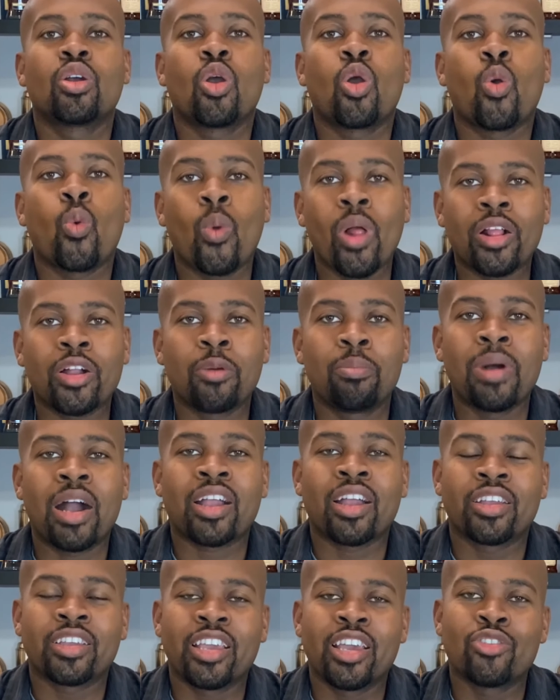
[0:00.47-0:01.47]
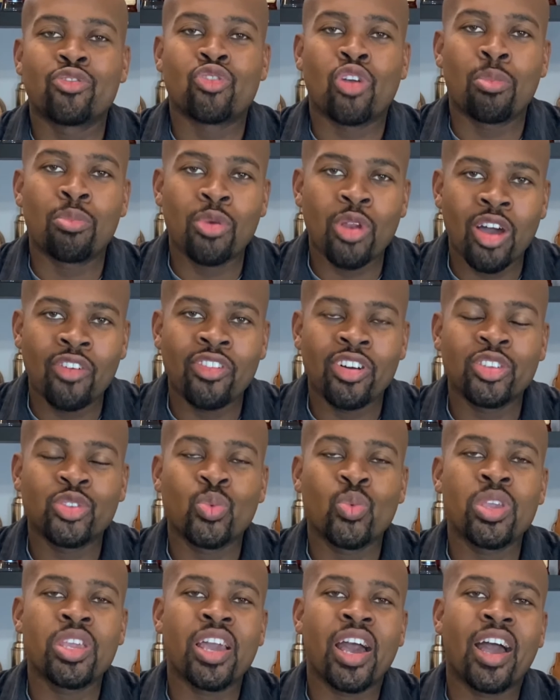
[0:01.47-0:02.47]
Welcome back again, rum lovers.
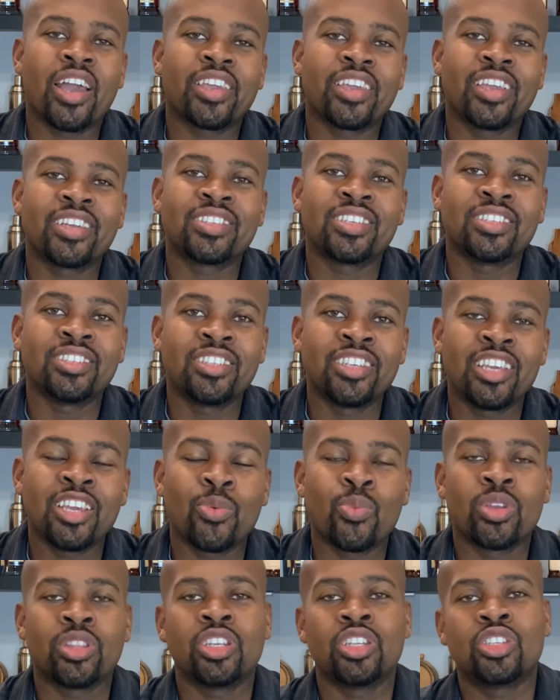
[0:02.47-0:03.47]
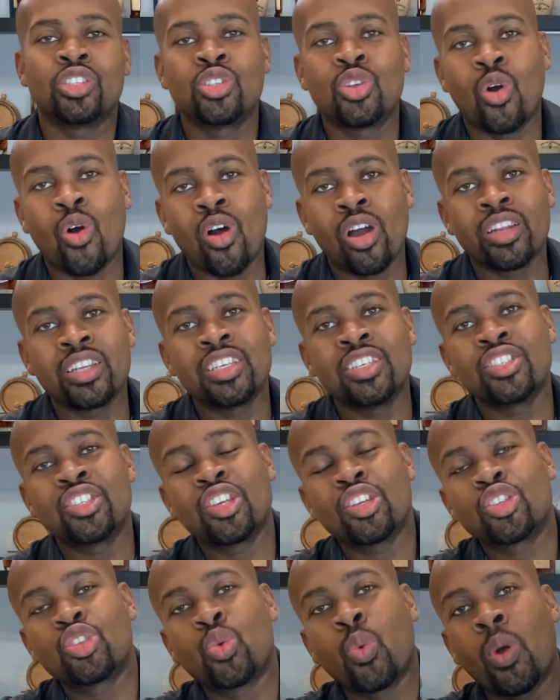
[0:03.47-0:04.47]
We are here today with the Doorly's
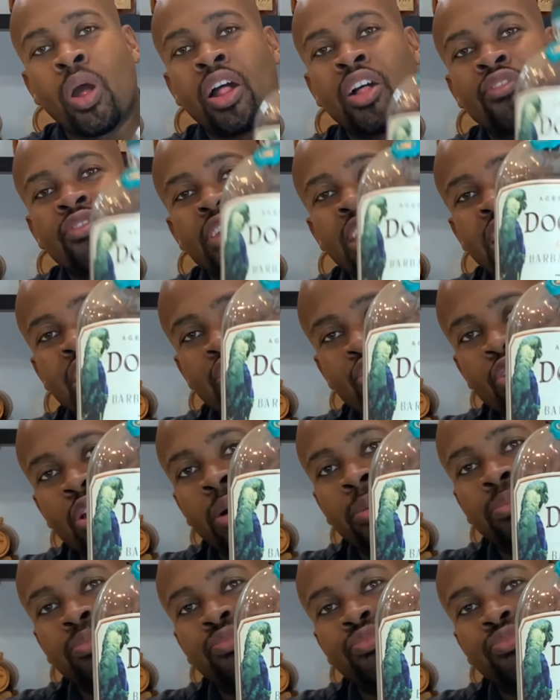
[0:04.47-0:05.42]
12 year rum.